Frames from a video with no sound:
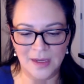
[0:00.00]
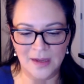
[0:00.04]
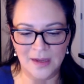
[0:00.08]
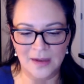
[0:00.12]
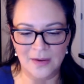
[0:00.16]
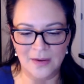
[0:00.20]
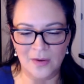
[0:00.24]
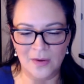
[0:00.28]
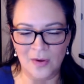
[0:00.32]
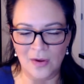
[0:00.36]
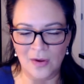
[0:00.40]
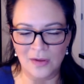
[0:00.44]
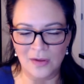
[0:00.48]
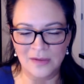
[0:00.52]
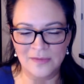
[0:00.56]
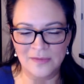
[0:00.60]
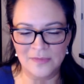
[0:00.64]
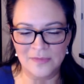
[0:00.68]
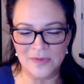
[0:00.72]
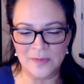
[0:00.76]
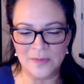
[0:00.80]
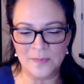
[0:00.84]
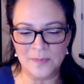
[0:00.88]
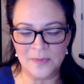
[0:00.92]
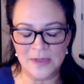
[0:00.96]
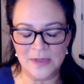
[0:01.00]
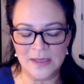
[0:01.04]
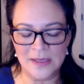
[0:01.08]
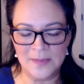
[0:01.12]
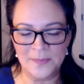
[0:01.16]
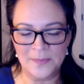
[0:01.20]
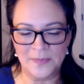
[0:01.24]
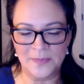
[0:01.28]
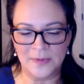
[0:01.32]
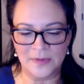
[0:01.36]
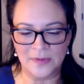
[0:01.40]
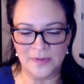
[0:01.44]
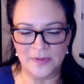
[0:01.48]
all of the
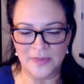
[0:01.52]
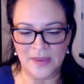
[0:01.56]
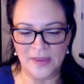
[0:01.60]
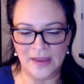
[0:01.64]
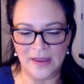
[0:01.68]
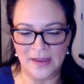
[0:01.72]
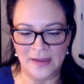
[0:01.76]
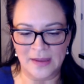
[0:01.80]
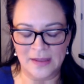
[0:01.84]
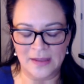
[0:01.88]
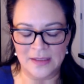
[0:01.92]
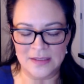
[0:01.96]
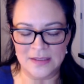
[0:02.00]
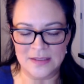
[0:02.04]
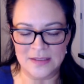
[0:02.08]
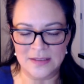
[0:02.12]
people that